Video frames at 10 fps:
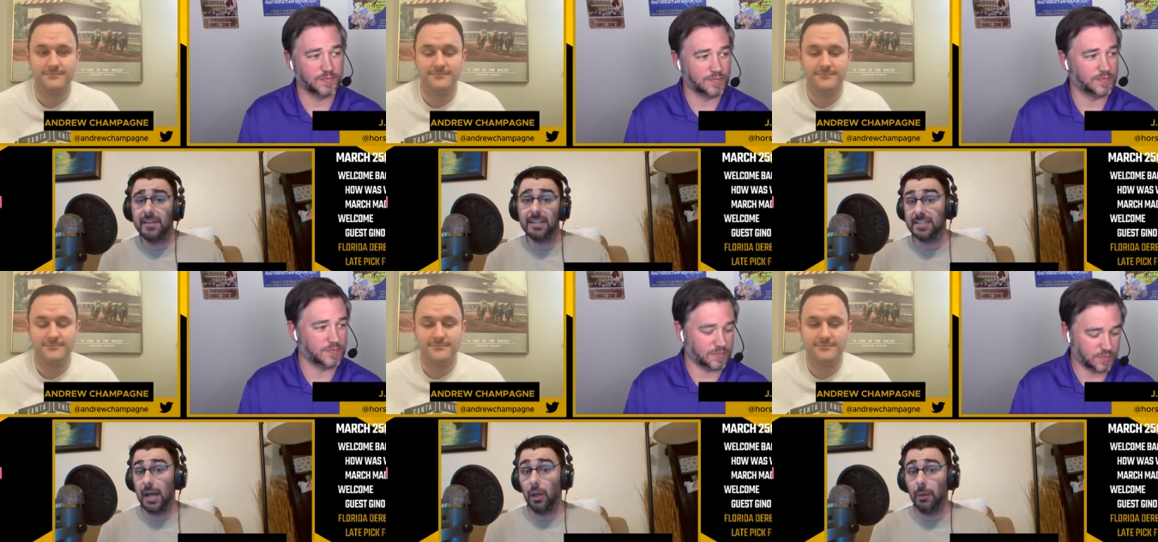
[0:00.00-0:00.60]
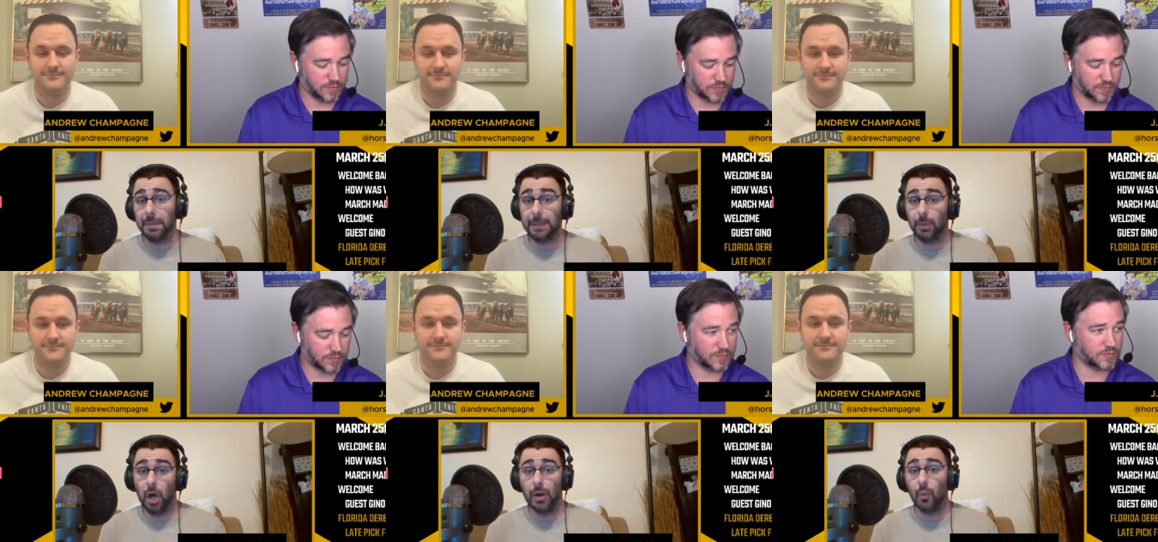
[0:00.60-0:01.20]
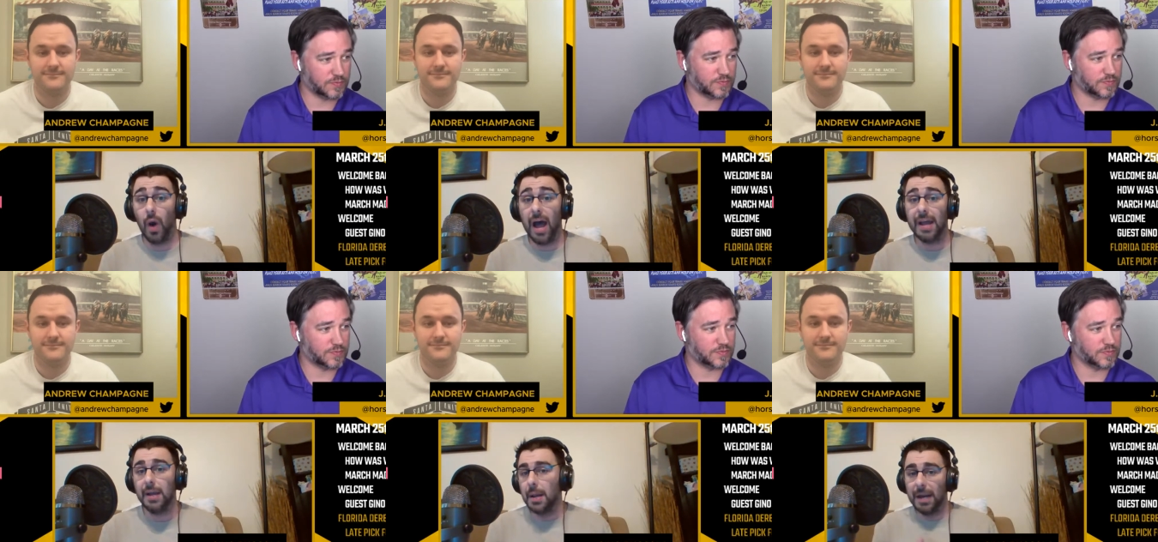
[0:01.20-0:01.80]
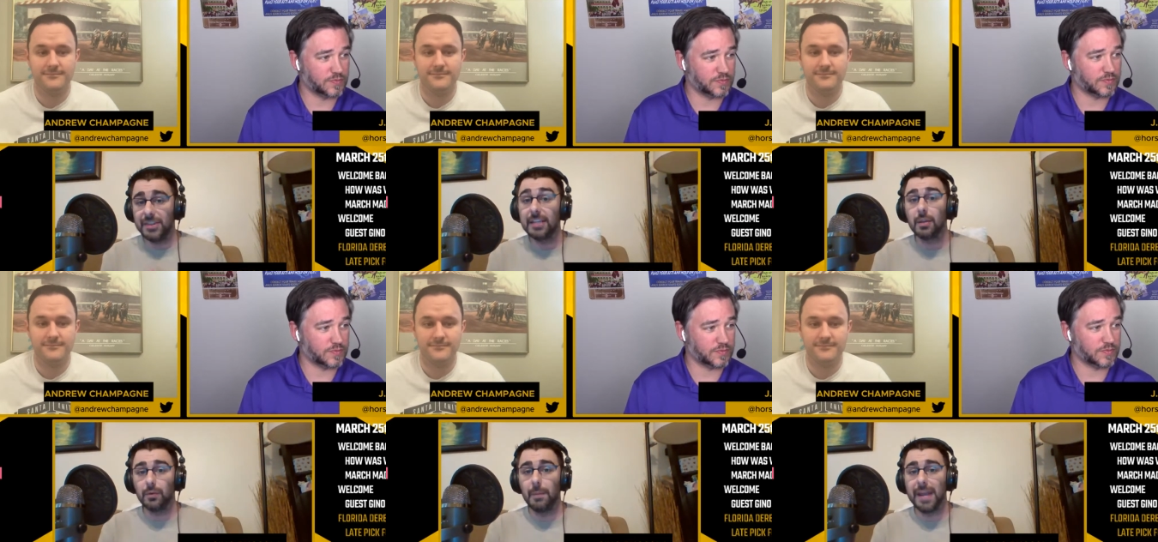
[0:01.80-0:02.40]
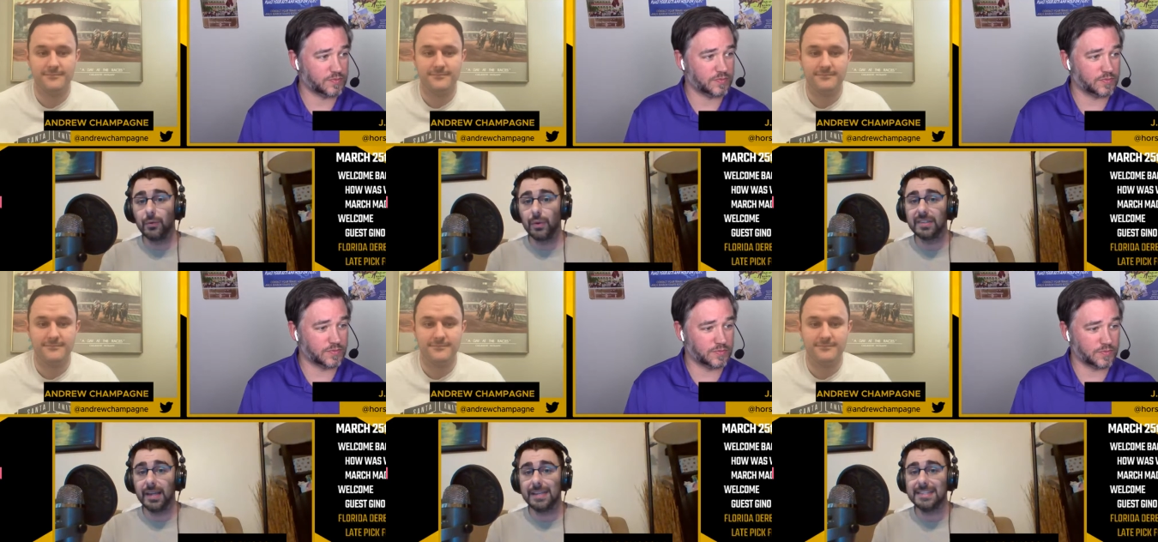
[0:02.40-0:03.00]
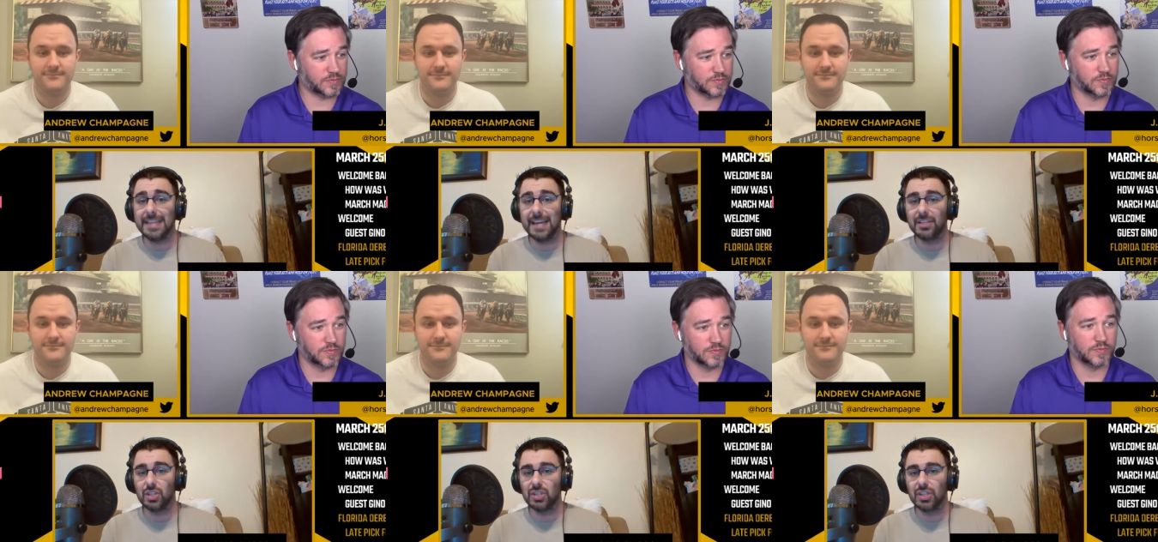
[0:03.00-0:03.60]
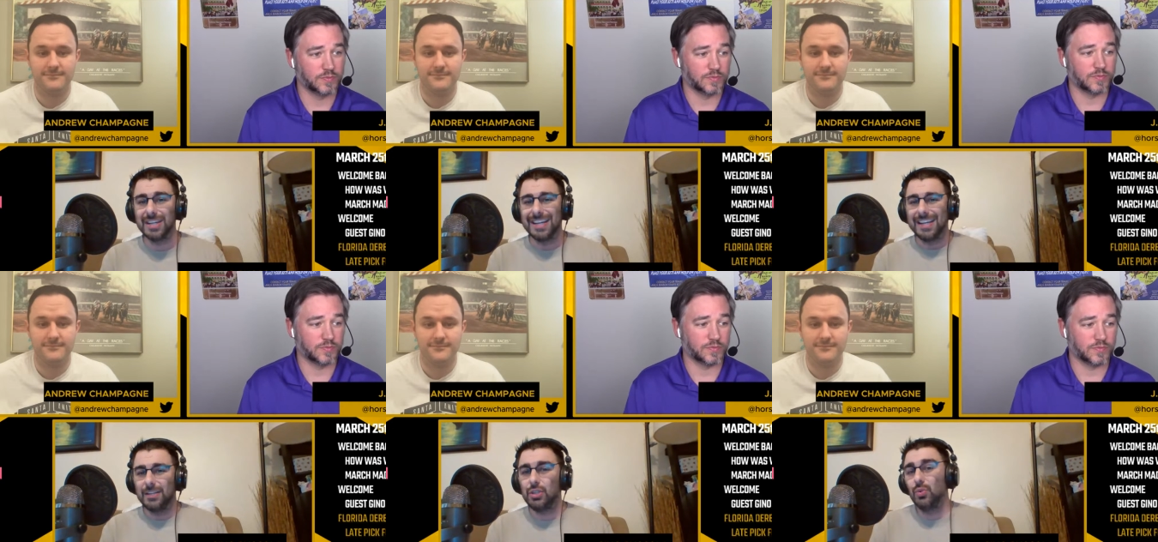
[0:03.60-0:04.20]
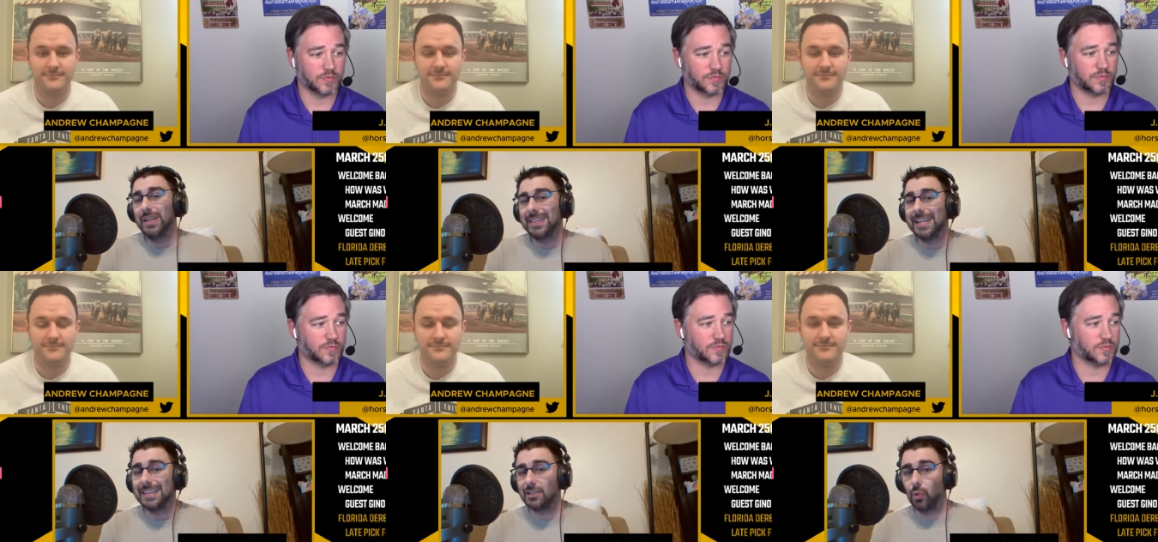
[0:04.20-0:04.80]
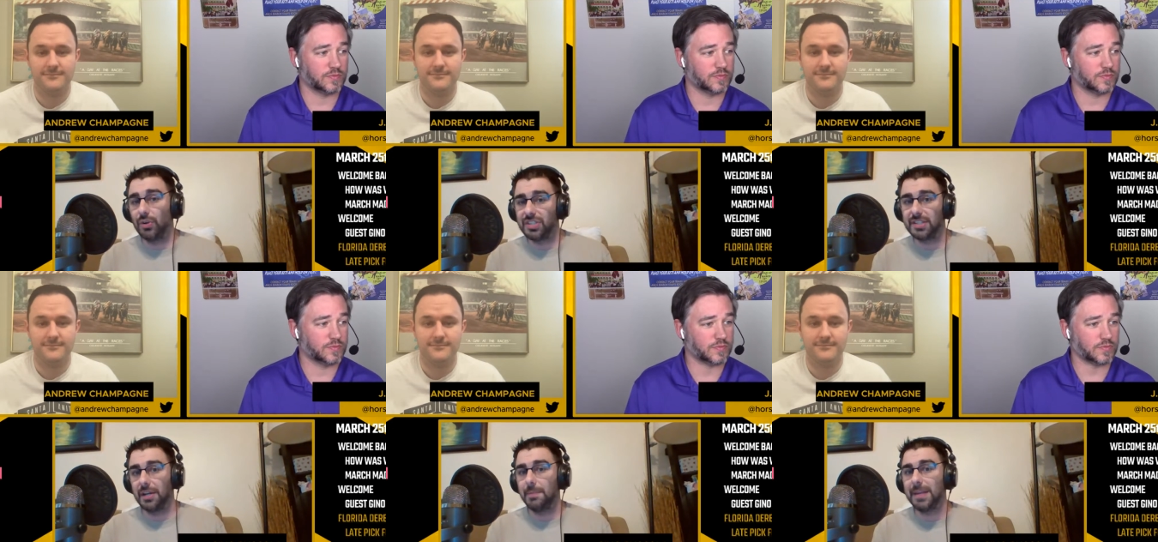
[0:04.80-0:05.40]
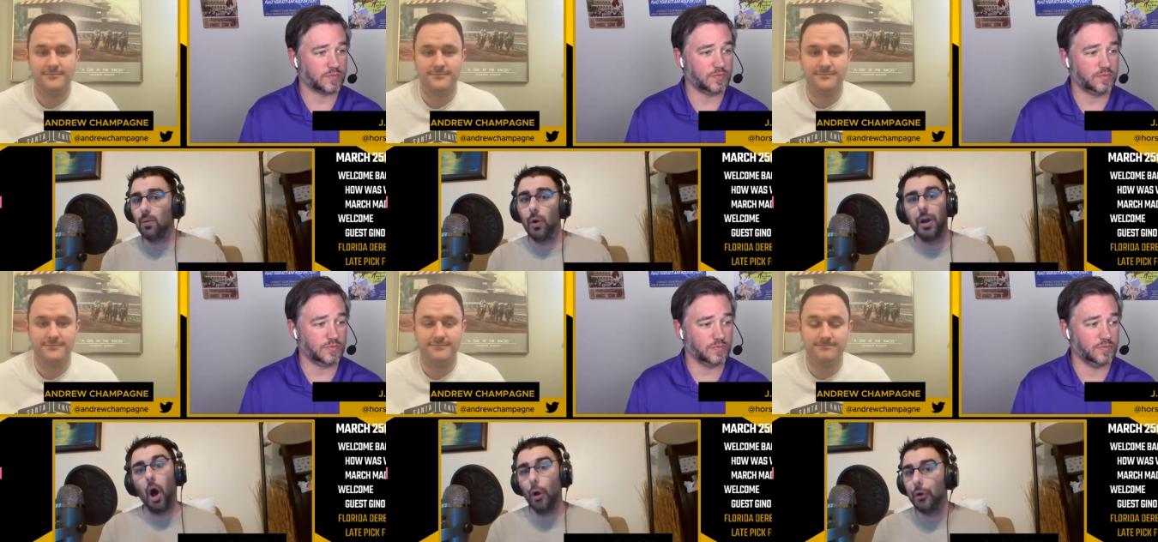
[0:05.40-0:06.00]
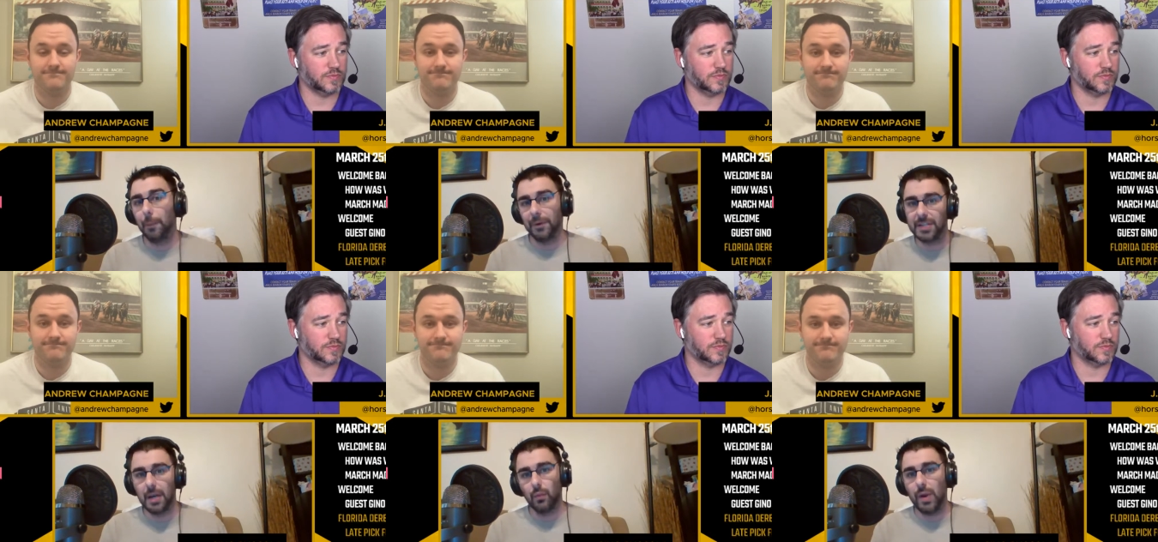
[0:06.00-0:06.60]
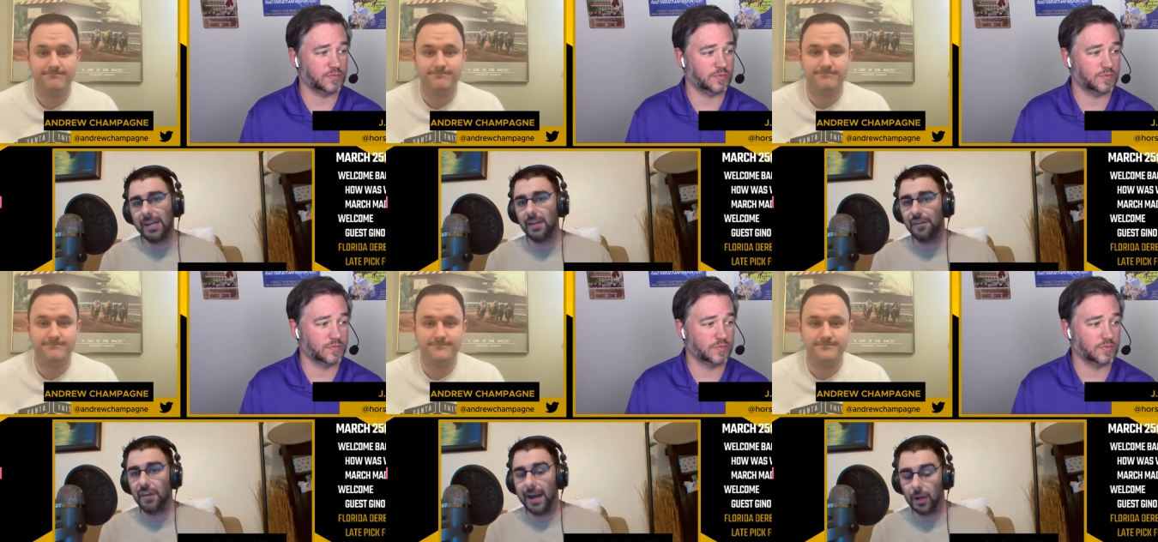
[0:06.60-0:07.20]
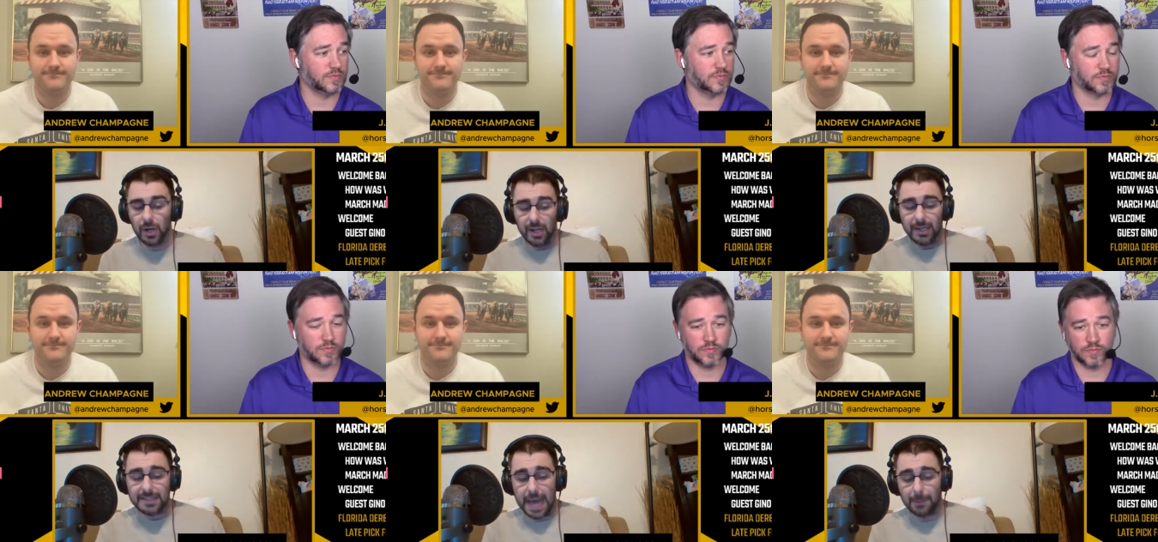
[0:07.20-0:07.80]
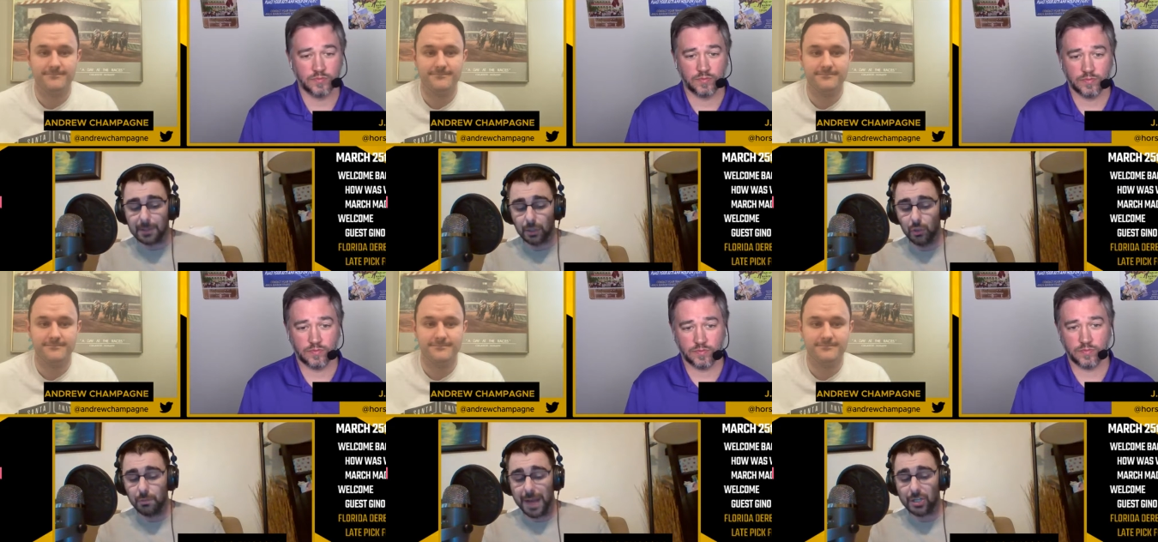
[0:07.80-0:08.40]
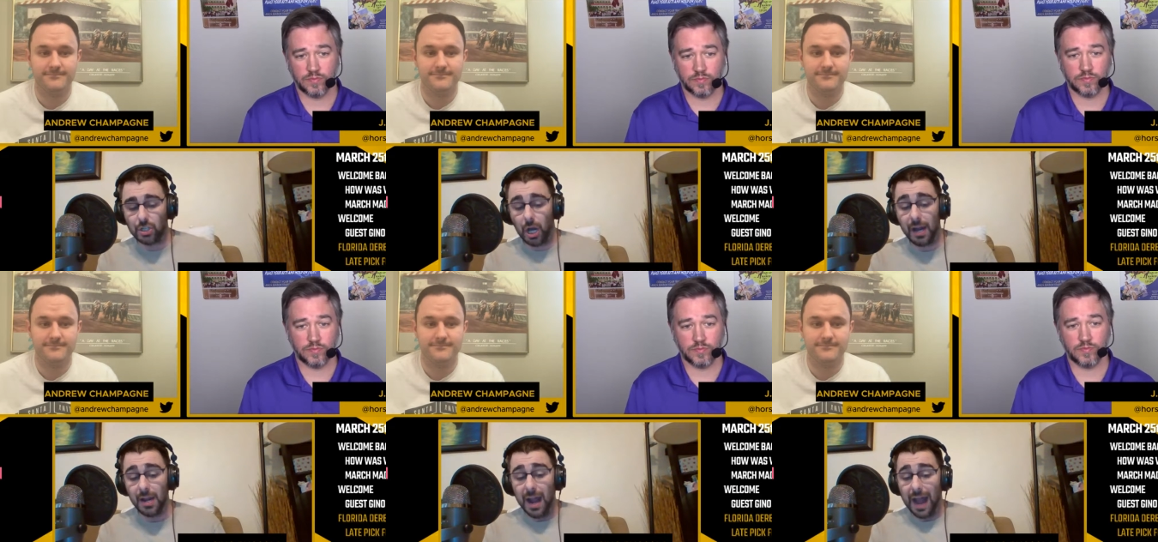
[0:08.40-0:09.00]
Speaker 1: to sell people on why. I think the the main reason, like you said, is just do we think this horse is going to be 100% ready to fire his absolute best shot?